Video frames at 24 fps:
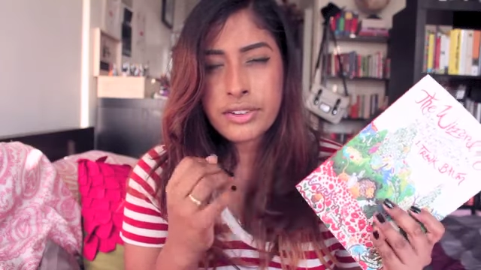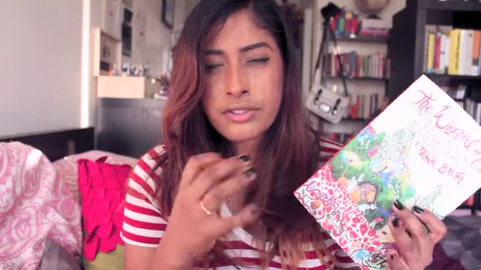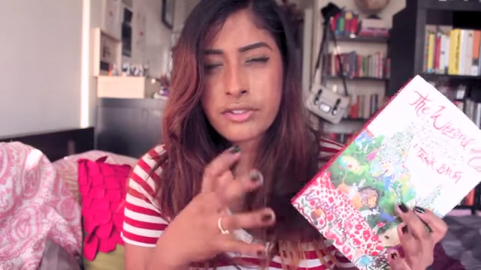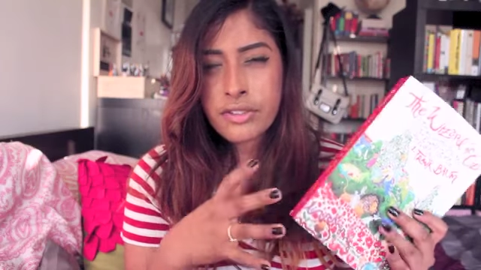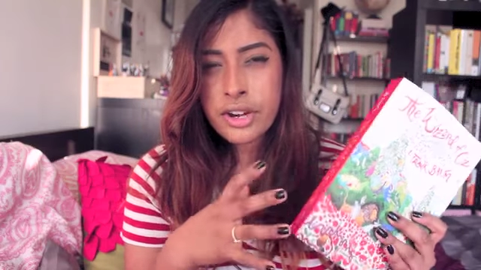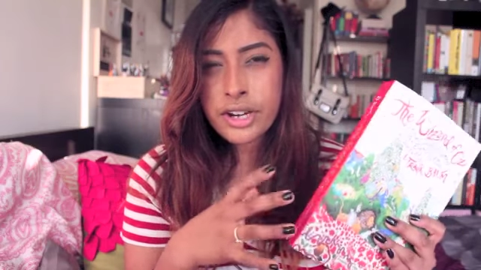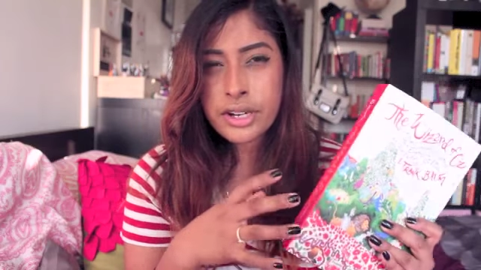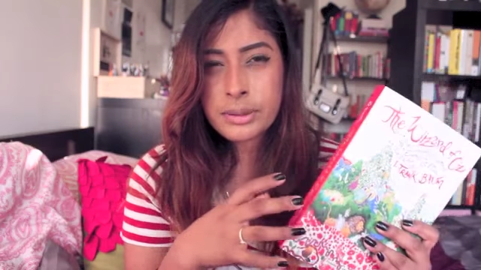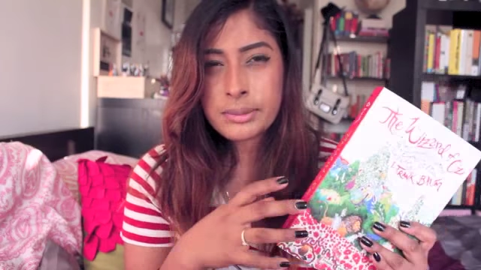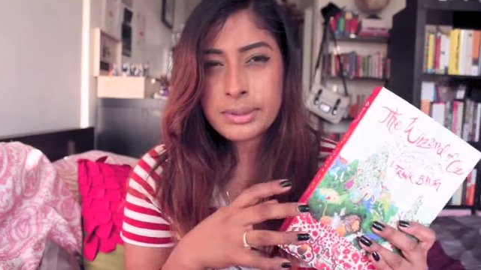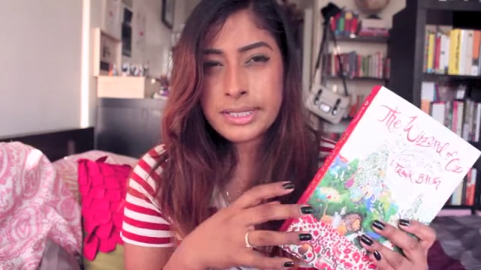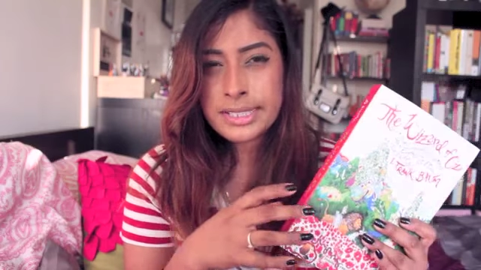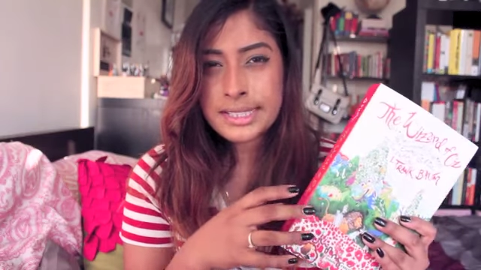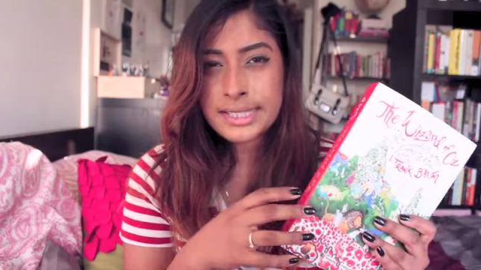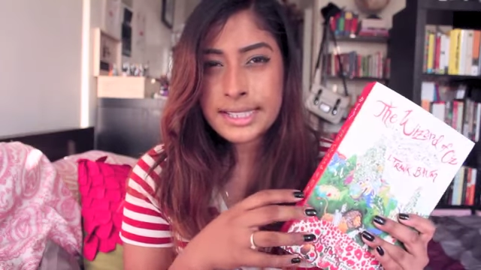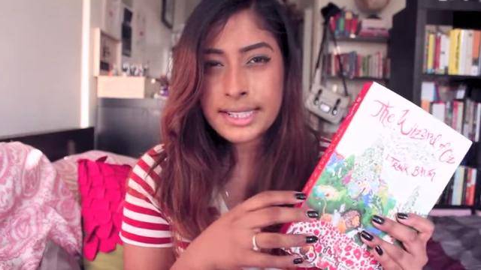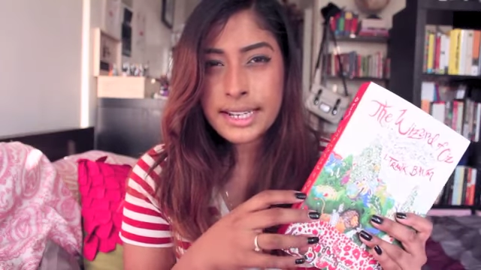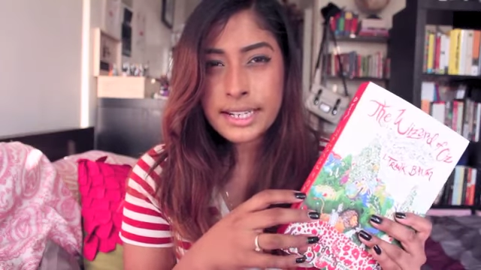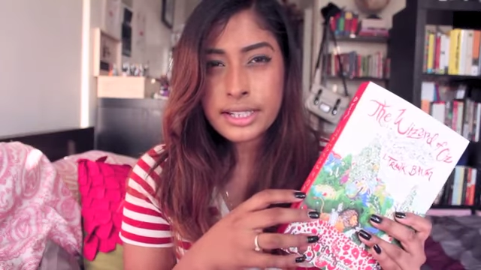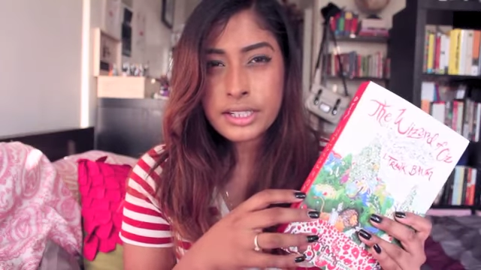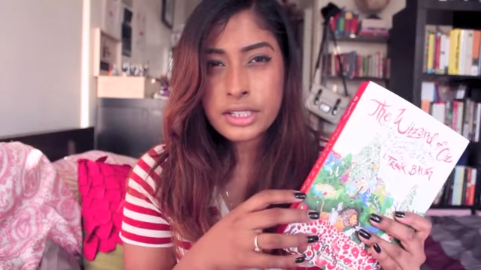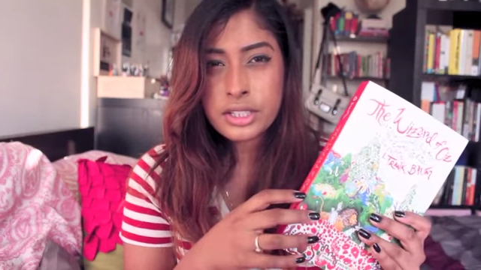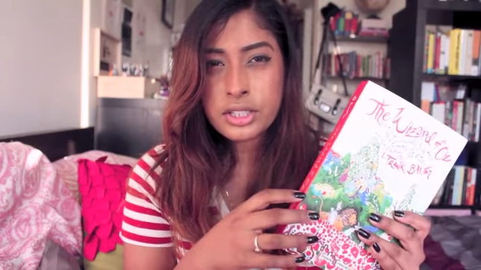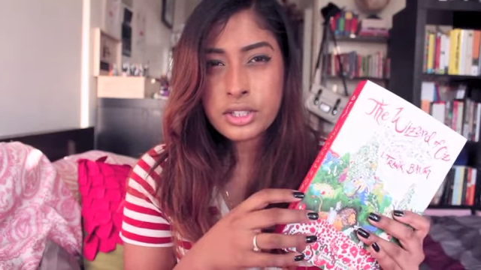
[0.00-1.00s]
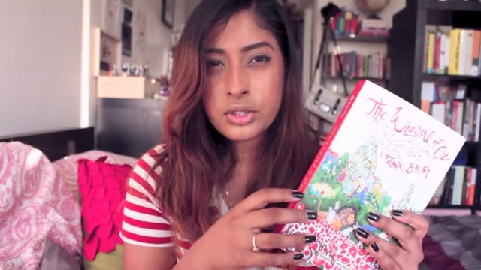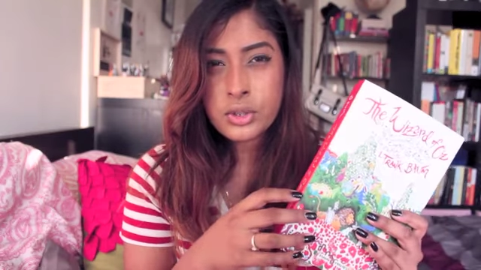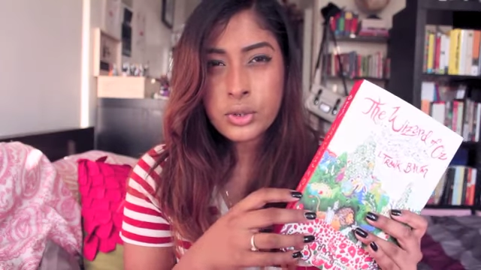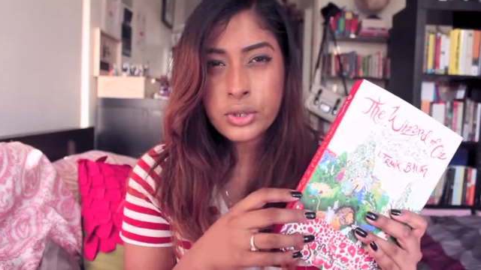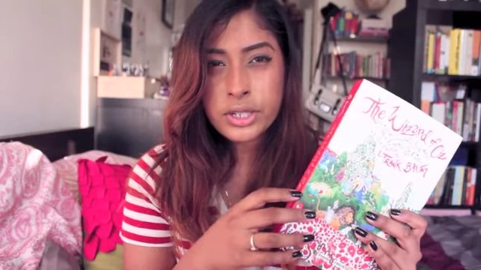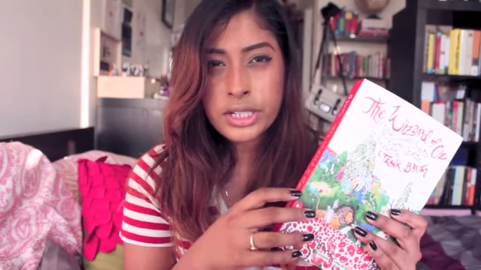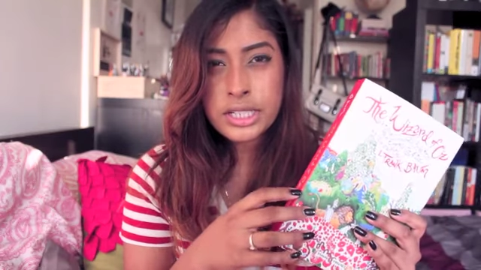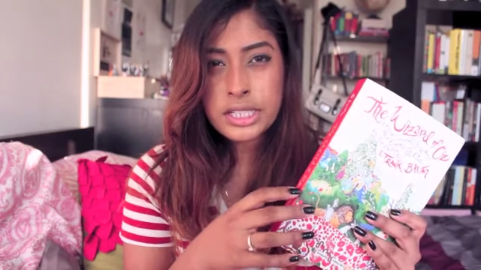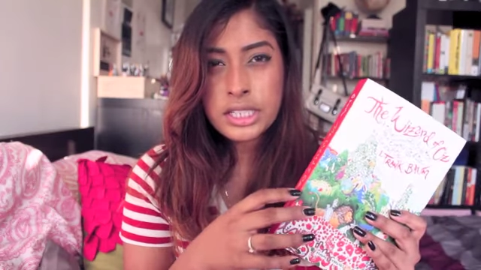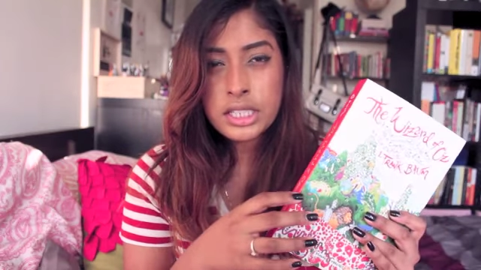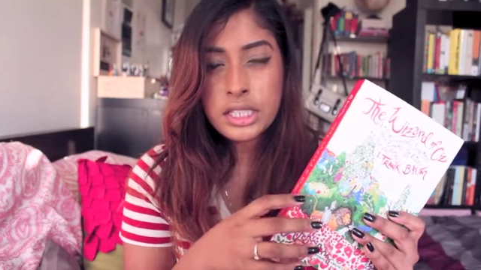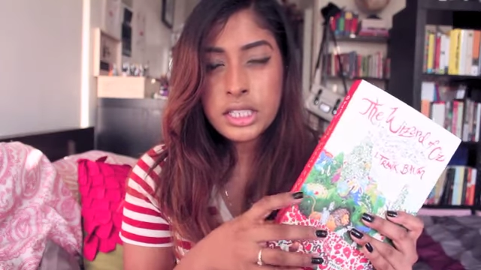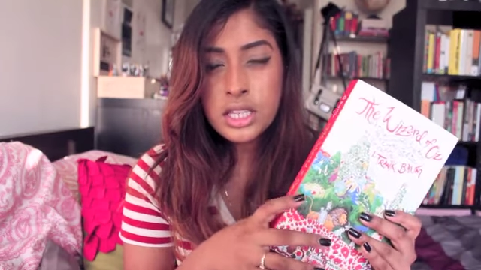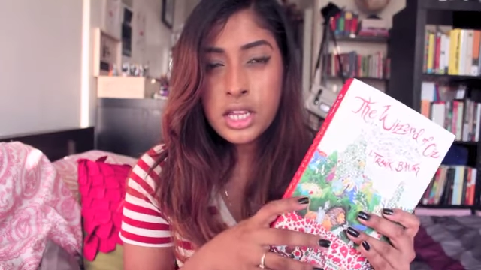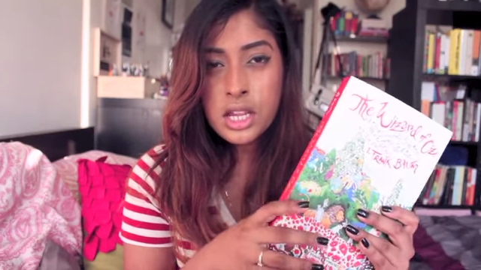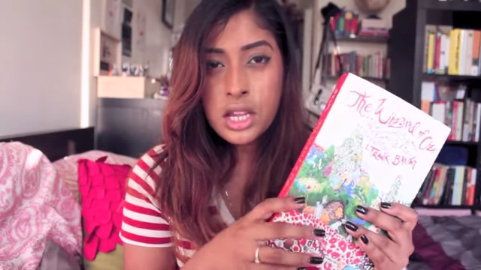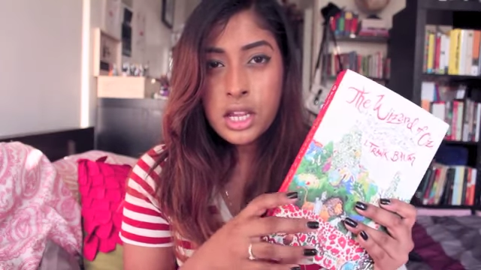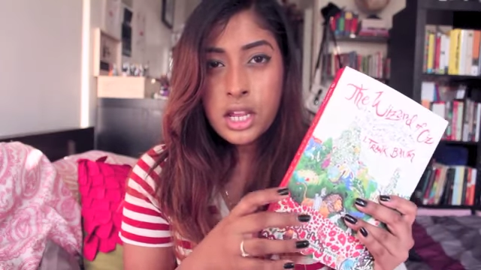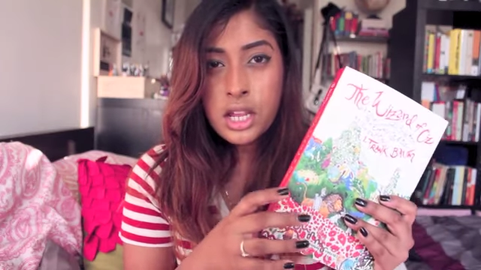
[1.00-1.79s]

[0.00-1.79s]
of randomly selected stories,